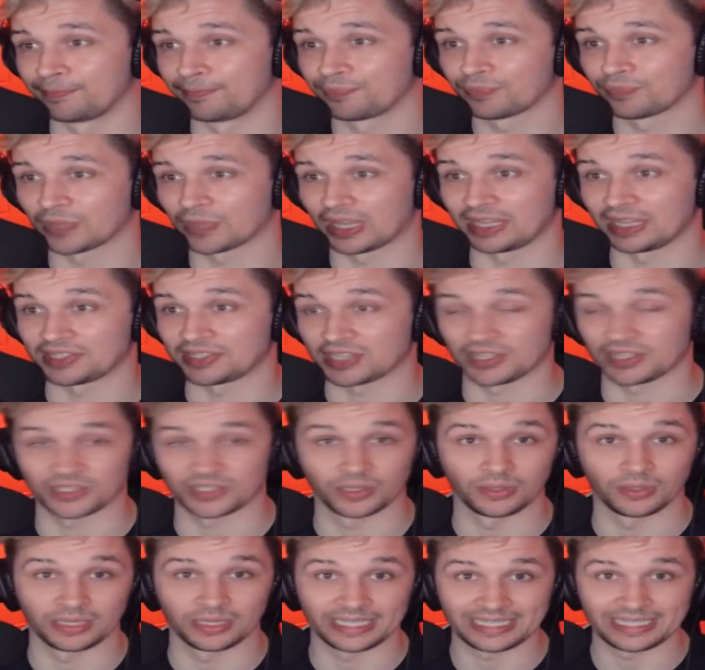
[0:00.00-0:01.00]
It's also
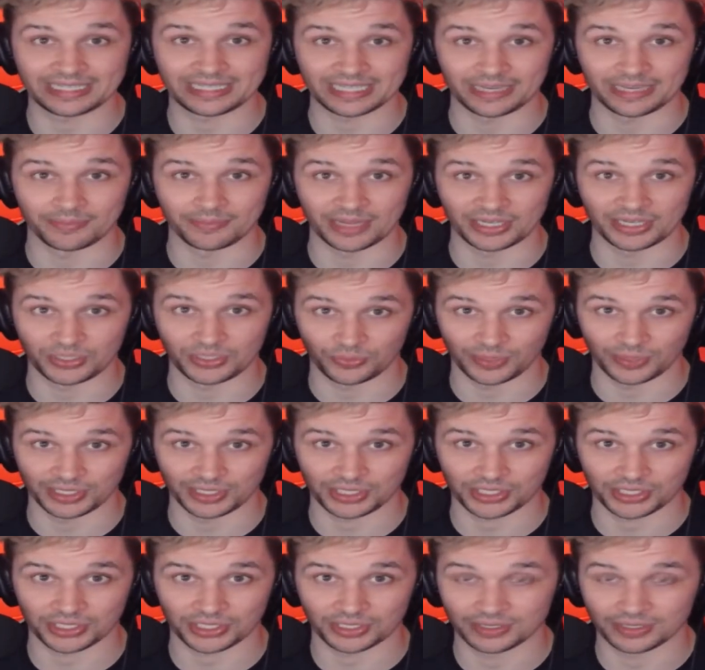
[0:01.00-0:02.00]
linked in my
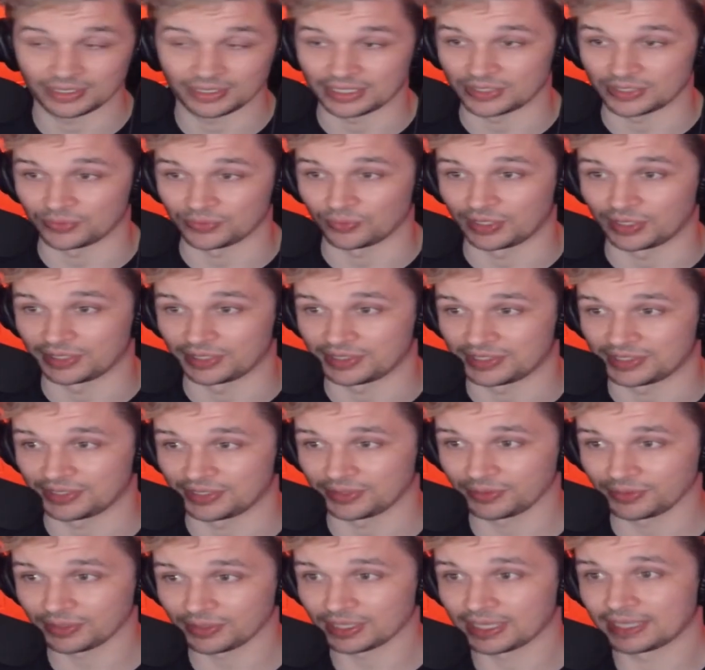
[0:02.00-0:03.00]
Twitch as well
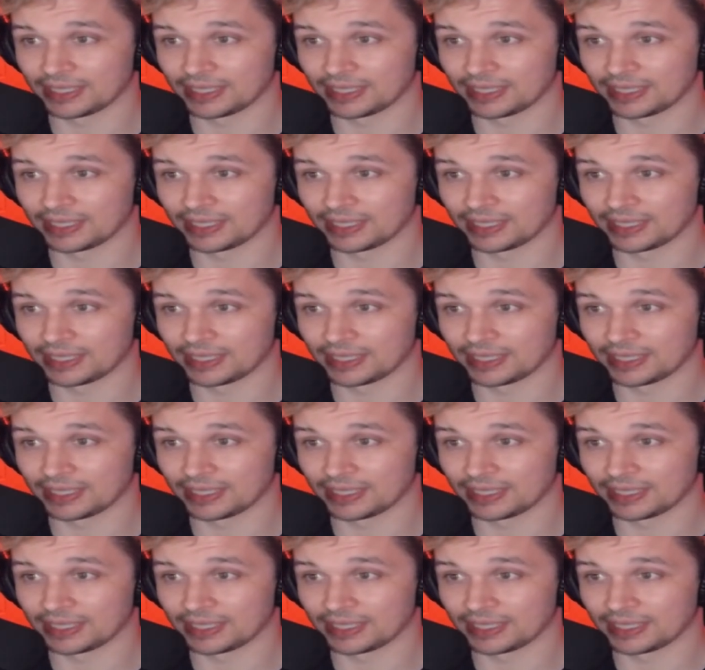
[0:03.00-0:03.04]
too.